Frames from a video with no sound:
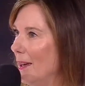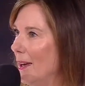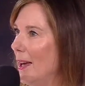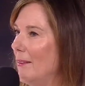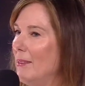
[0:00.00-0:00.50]

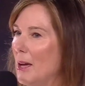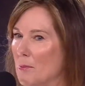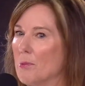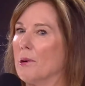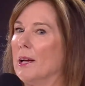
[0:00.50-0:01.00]
And they
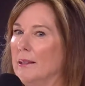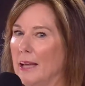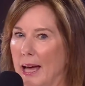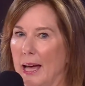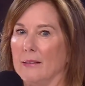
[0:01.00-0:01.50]
bring
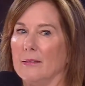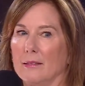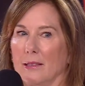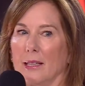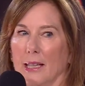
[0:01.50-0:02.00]
that
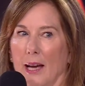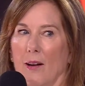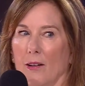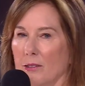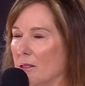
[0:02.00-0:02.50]
to the
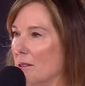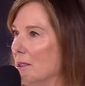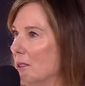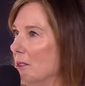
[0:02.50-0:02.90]
character and to